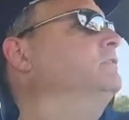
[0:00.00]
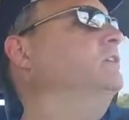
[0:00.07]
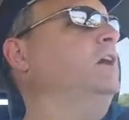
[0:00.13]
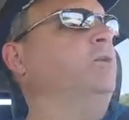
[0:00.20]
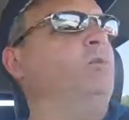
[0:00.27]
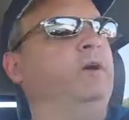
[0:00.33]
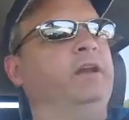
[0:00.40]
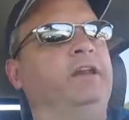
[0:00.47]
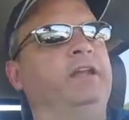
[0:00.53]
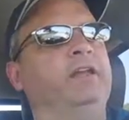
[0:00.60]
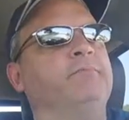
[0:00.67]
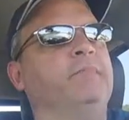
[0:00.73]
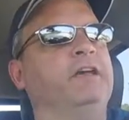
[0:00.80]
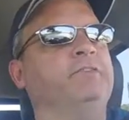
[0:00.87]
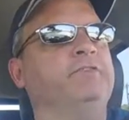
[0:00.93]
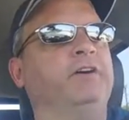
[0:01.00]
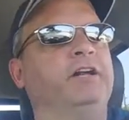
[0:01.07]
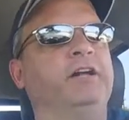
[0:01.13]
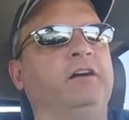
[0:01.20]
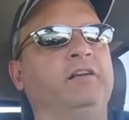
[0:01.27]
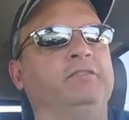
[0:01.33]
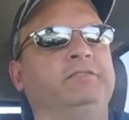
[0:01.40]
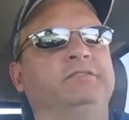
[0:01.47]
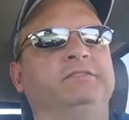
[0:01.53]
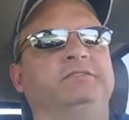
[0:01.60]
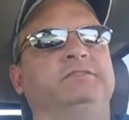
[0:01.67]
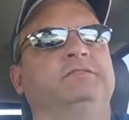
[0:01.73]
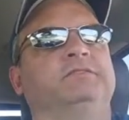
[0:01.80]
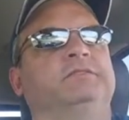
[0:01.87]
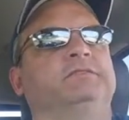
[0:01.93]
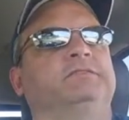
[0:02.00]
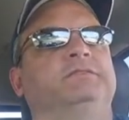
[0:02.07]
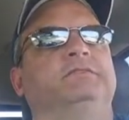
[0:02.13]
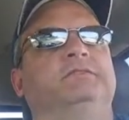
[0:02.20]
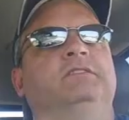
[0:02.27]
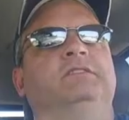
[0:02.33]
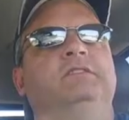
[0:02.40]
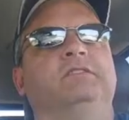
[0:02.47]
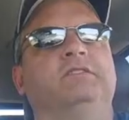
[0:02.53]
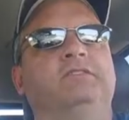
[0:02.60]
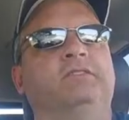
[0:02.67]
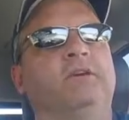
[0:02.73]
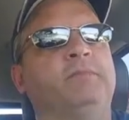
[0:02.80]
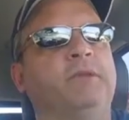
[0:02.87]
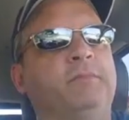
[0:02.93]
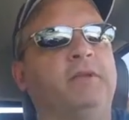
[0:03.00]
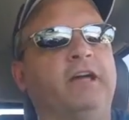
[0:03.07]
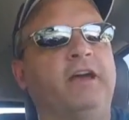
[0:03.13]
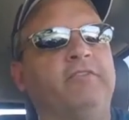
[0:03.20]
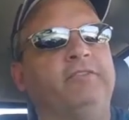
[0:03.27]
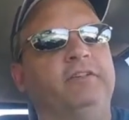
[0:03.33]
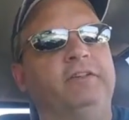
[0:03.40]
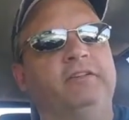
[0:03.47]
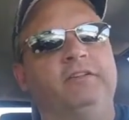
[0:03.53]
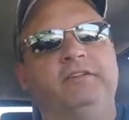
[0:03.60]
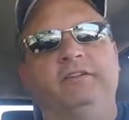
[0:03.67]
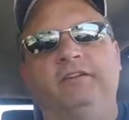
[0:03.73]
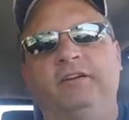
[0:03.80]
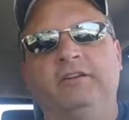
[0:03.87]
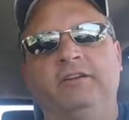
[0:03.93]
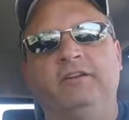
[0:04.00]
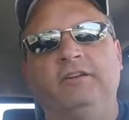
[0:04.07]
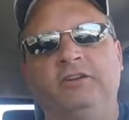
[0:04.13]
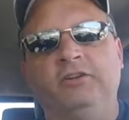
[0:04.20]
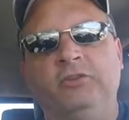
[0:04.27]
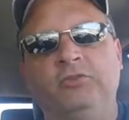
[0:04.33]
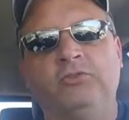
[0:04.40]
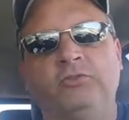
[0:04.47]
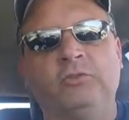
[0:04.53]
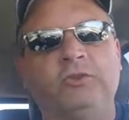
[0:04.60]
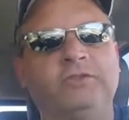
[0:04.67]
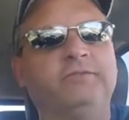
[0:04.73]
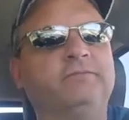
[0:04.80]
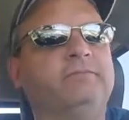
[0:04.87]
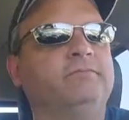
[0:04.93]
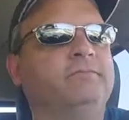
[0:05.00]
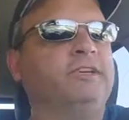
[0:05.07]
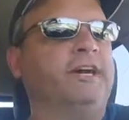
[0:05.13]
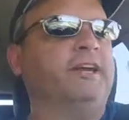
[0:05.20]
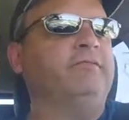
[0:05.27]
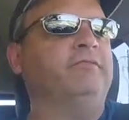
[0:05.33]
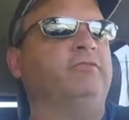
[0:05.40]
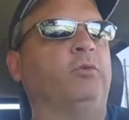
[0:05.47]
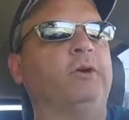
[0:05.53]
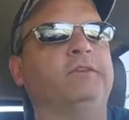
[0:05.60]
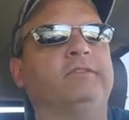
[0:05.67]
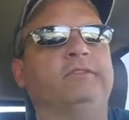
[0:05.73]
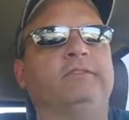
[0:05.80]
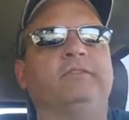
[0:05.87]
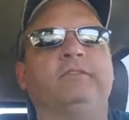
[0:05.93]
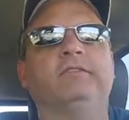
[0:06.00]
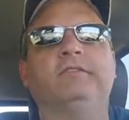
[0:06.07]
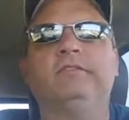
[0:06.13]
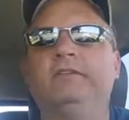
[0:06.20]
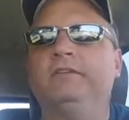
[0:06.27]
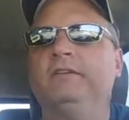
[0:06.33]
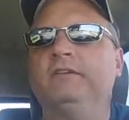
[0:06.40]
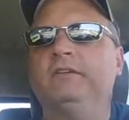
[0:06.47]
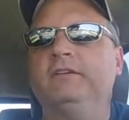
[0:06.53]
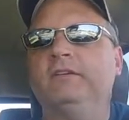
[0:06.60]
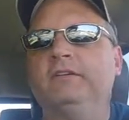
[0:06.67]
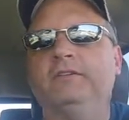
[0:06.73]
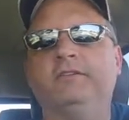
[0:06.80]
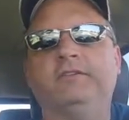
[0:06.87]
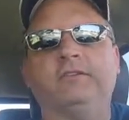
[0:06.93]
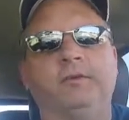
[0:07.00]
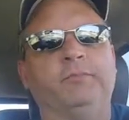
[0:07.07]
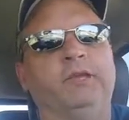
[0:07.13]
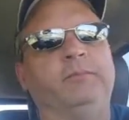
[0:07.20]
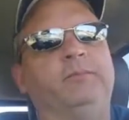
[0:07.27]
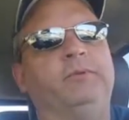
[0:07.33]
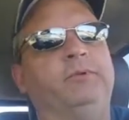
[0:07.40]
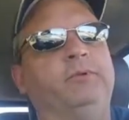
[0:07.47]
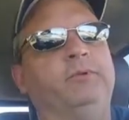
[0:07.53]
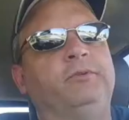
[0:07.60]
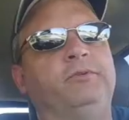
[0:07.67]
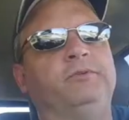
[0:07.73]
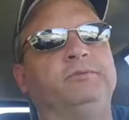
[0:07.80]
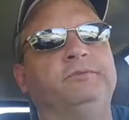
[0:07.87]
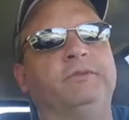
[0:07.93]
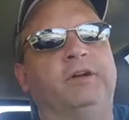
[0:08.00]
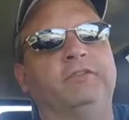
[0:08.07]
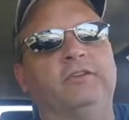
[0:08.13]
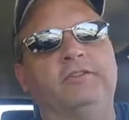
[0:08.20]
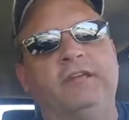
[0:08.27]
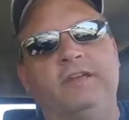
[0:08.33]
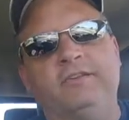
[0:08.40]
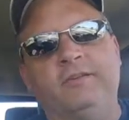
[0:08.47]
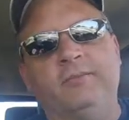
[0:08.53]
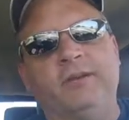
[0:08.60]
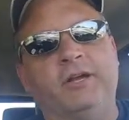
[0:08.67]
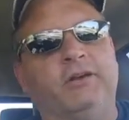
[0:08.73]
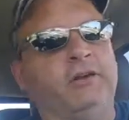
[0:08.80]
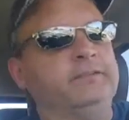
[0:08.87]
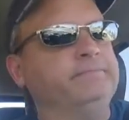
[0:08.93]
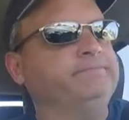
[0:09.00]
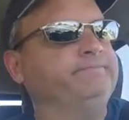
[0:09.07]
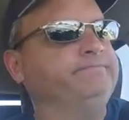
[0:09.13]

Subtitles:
not wanting to get made fun of. Some people have unusual type voices. Some people are just easy to pick on.